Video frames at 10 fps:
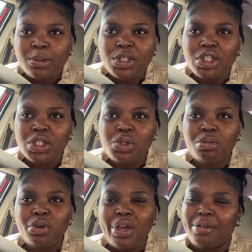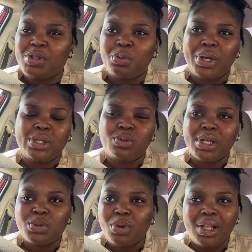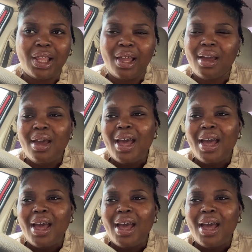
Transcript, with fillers: but she just told me, oh, you have to wait wait wait, like,